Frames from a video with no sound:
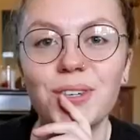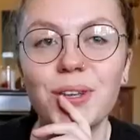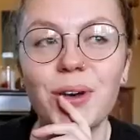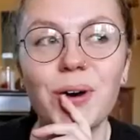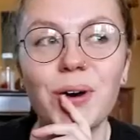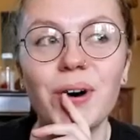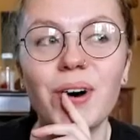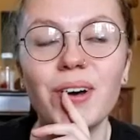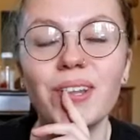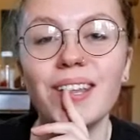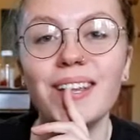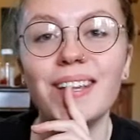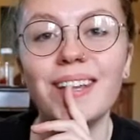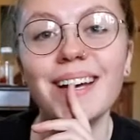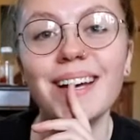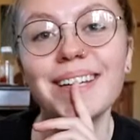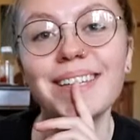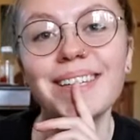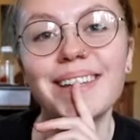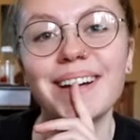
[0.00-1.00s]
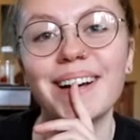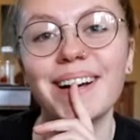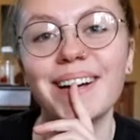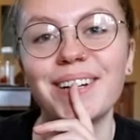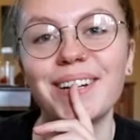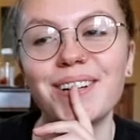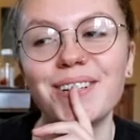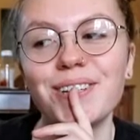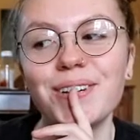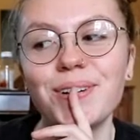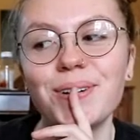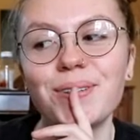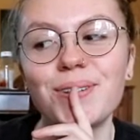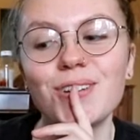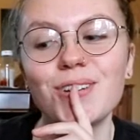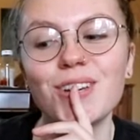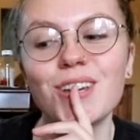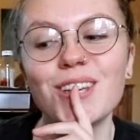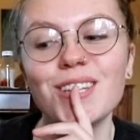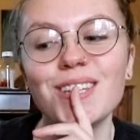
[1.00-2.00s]
So the next thing I'm gonna do,
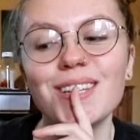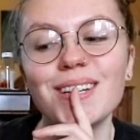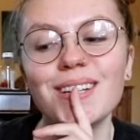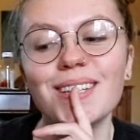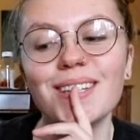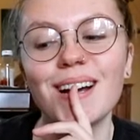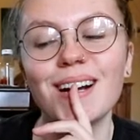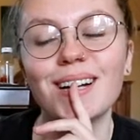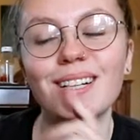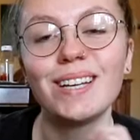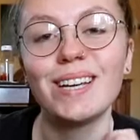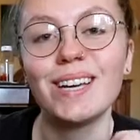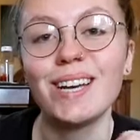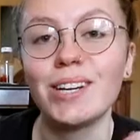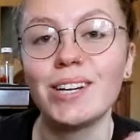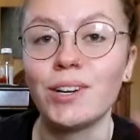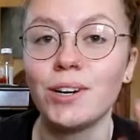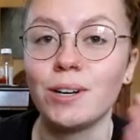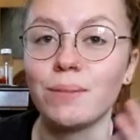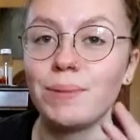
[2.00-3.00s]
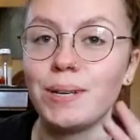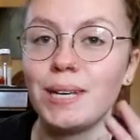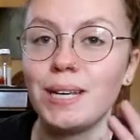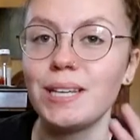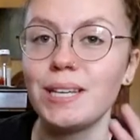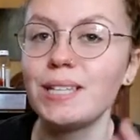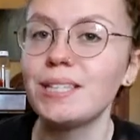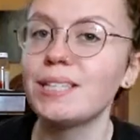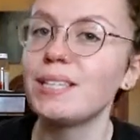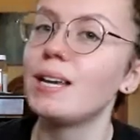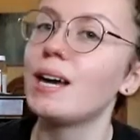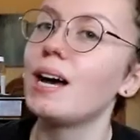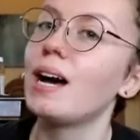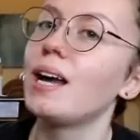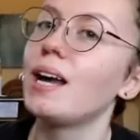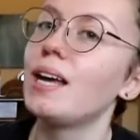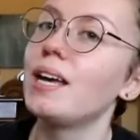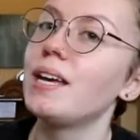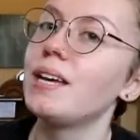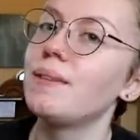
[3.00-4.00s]
which isn't exactly an art piece,
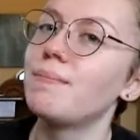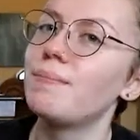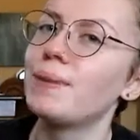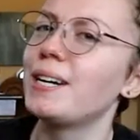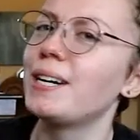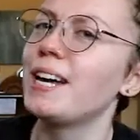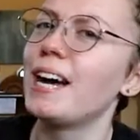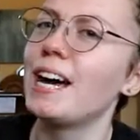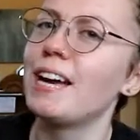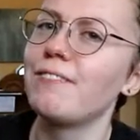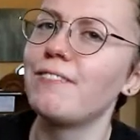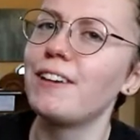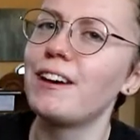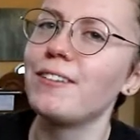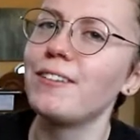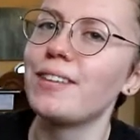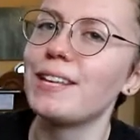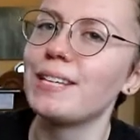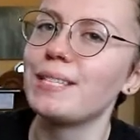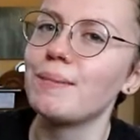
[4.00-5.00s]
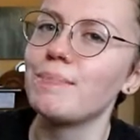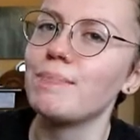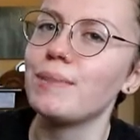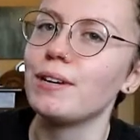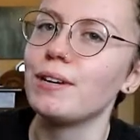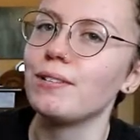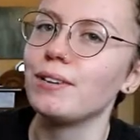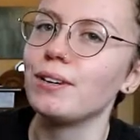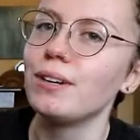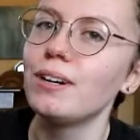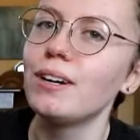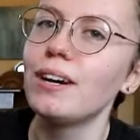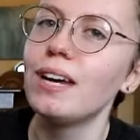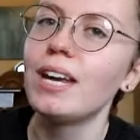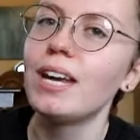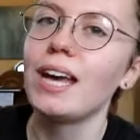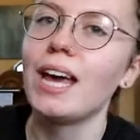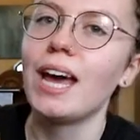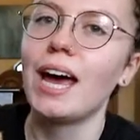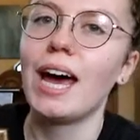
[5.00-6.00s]
but I found this mirror
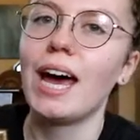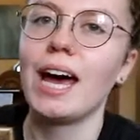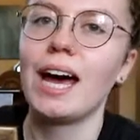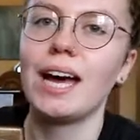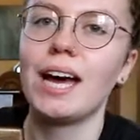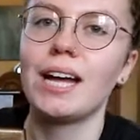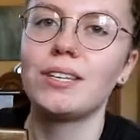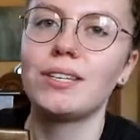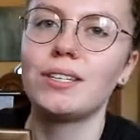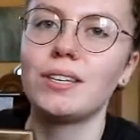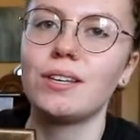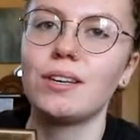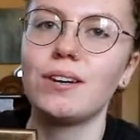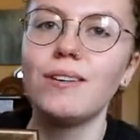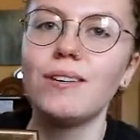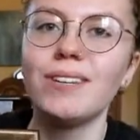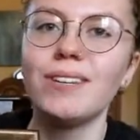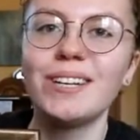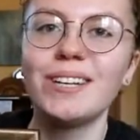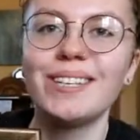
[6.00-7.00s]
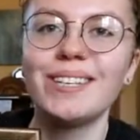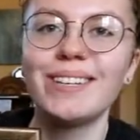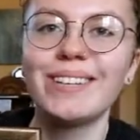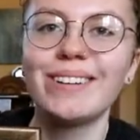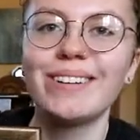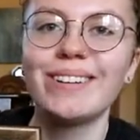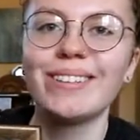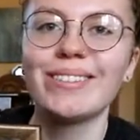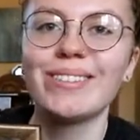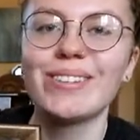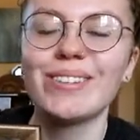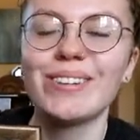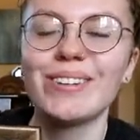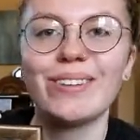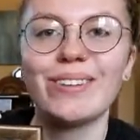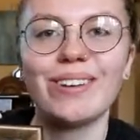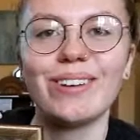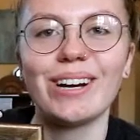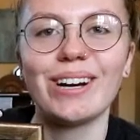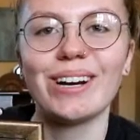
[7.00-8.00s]
at, oh, you can see the Christmas tree
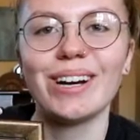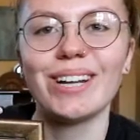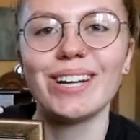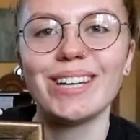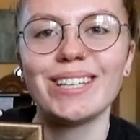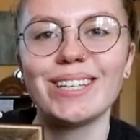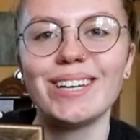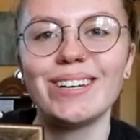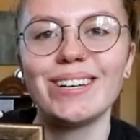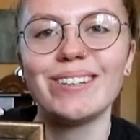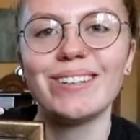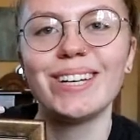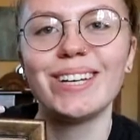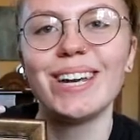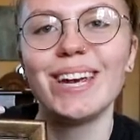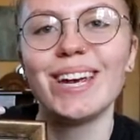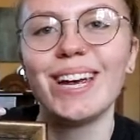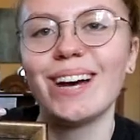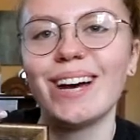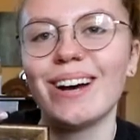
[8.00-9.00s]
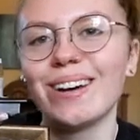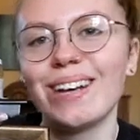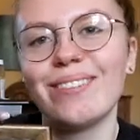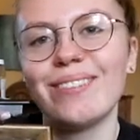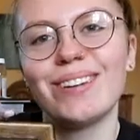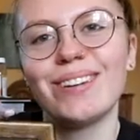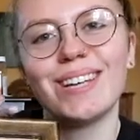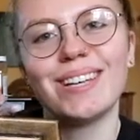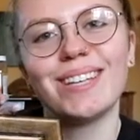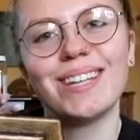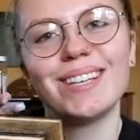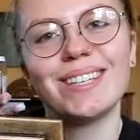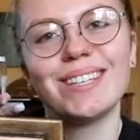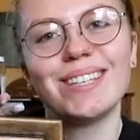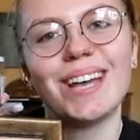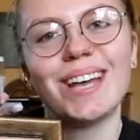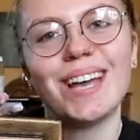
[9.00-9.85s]
in the background, that's cute. I'll keep it like this.